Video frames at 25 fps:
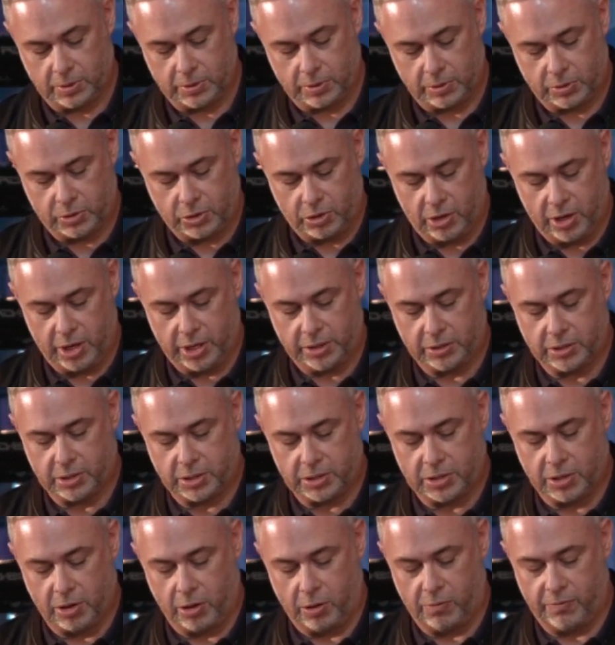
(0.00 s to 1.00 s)
trying to
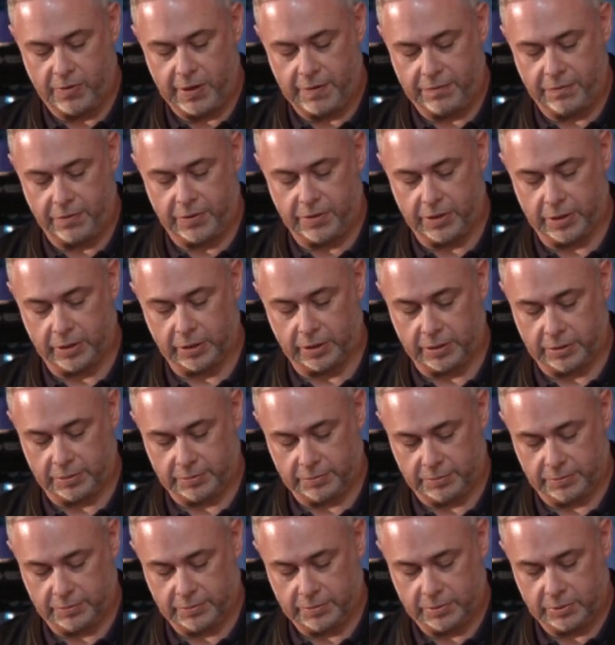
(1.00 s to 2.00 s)
solve everything,
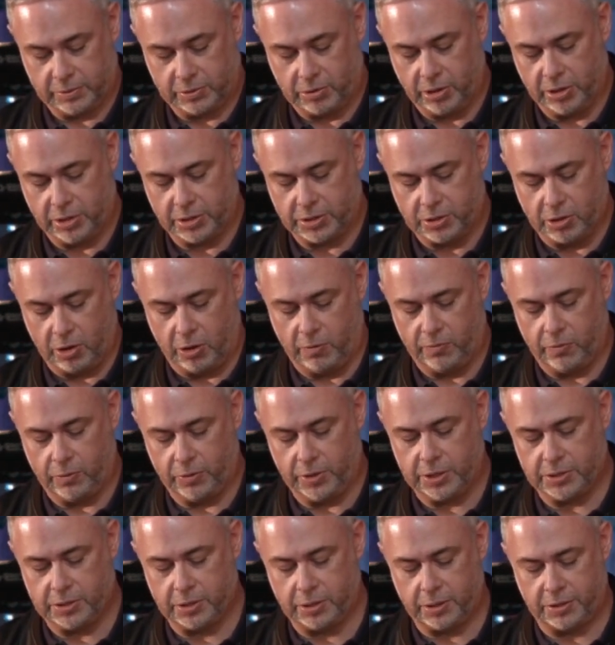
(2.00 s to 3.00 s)
trying to solve all
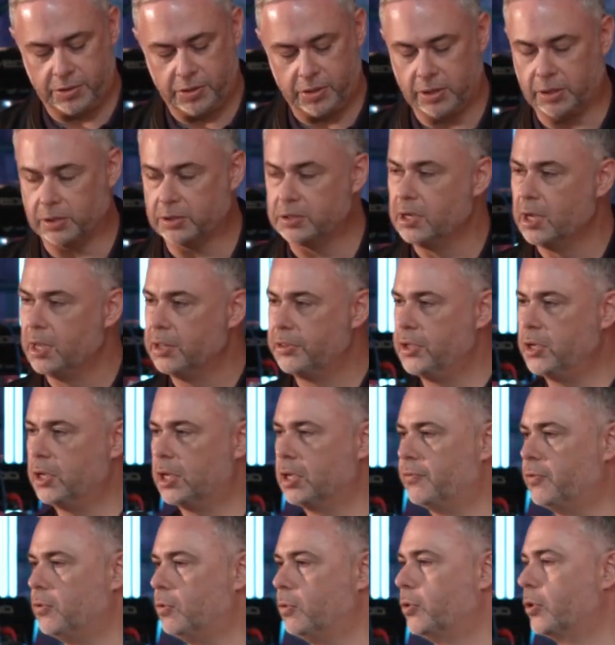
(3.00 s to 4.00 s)
these other things. Think
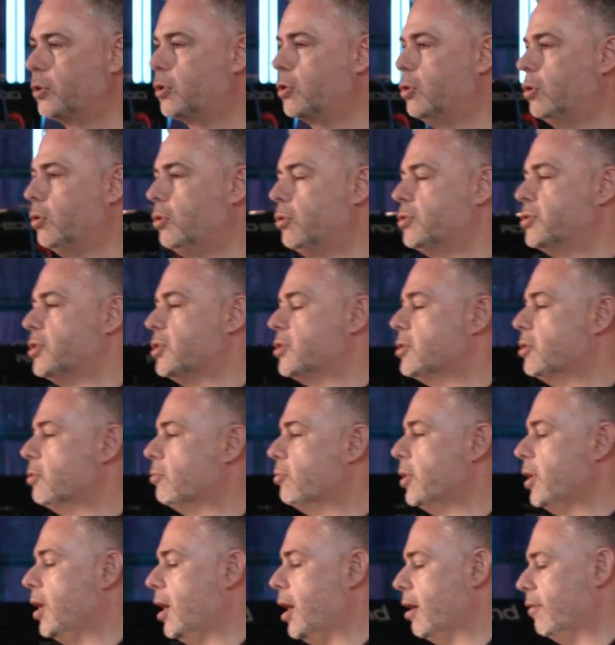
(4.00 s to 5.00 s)
of all the causes that
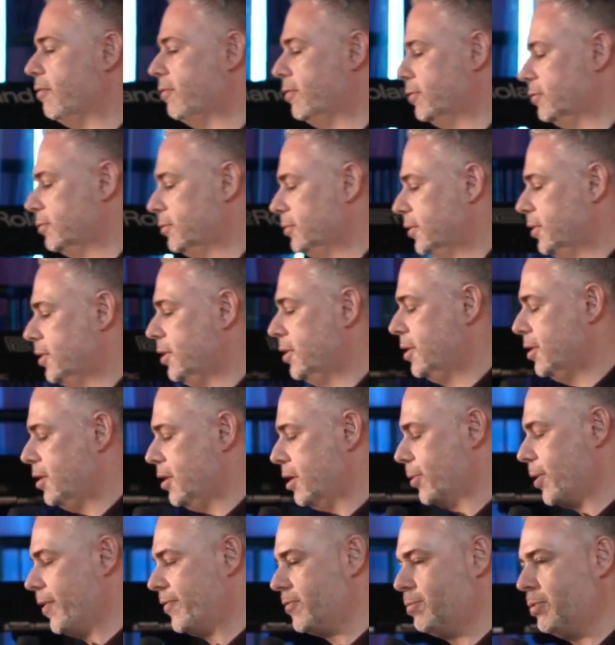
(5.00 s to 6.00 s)
we have.
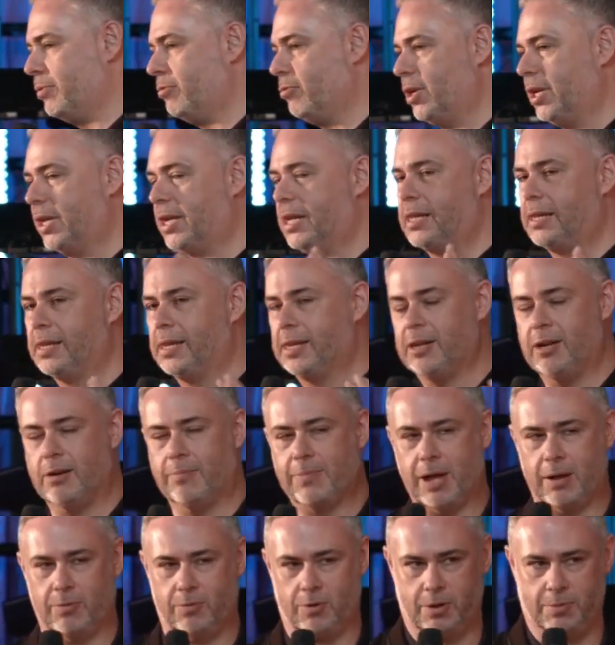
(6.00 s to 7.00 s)
I'm going to have to be really clear
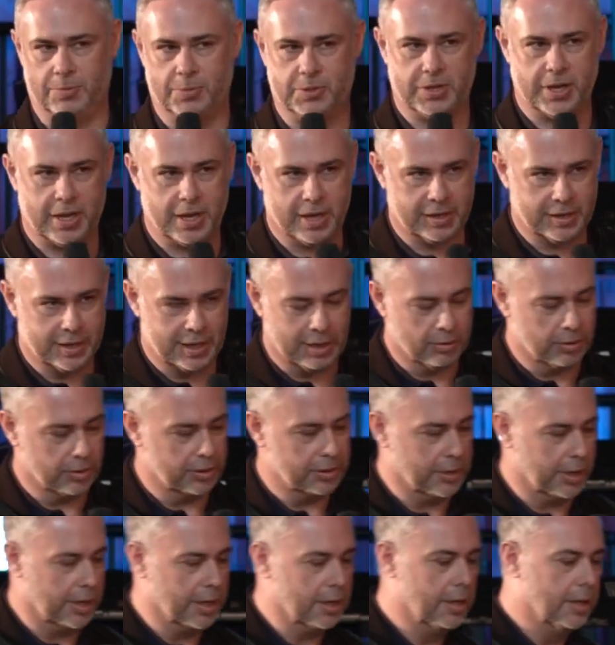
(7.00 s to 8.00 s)
about what I'm saying now,
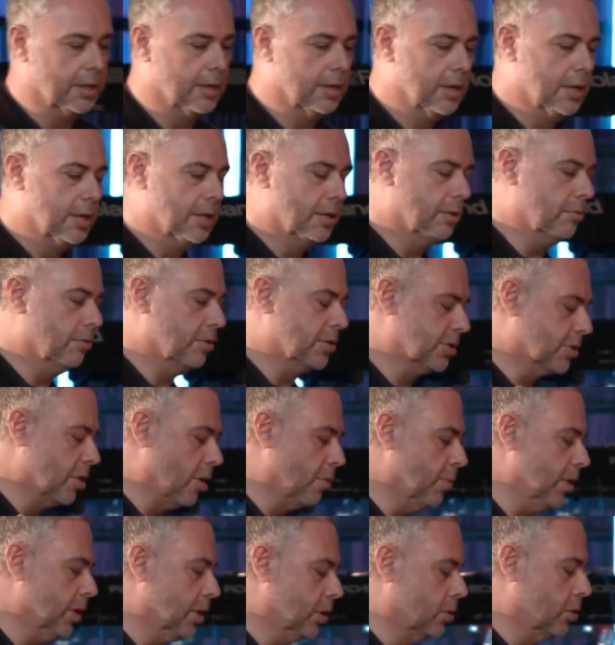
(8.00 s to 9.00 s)
okay? There are so
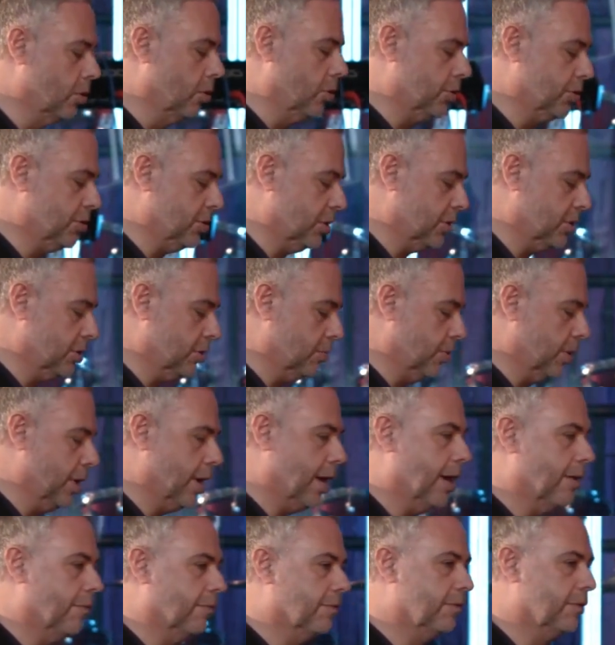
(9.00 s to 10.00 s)
many causes that we
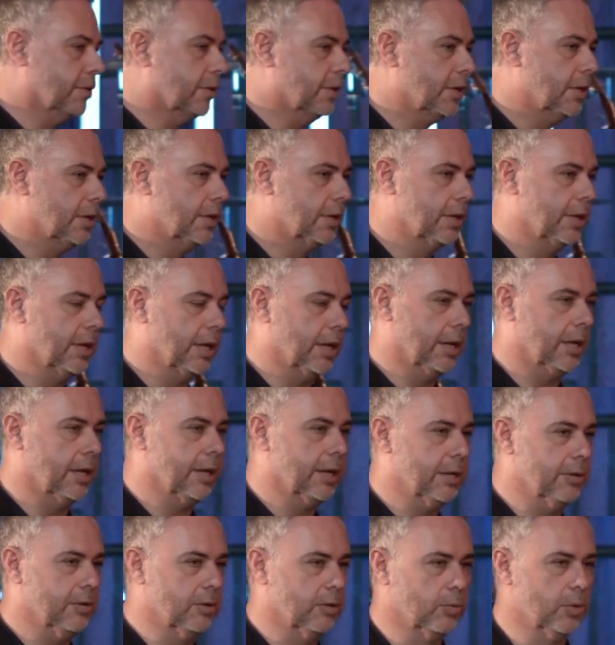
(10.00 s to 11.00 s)
have uh,
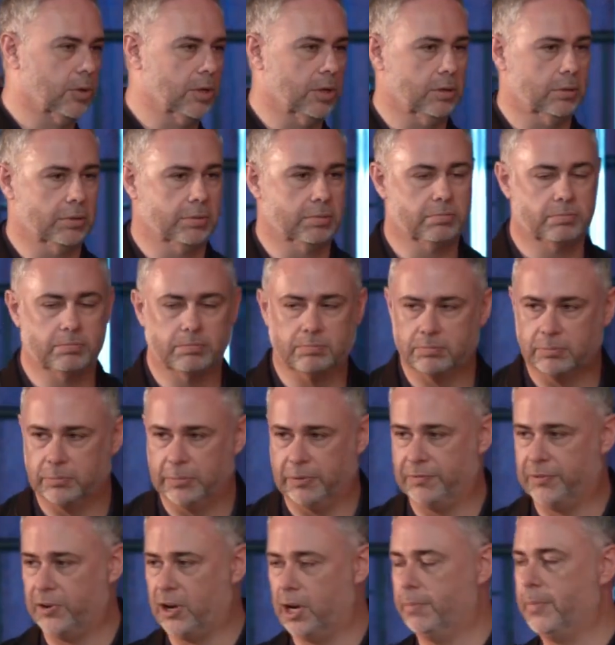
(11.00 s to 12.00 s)
in the world
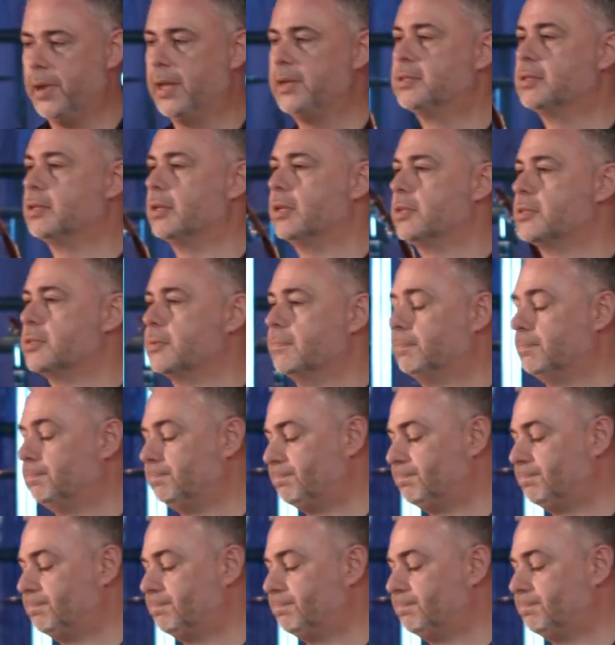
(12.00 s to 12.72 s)
environmentalism,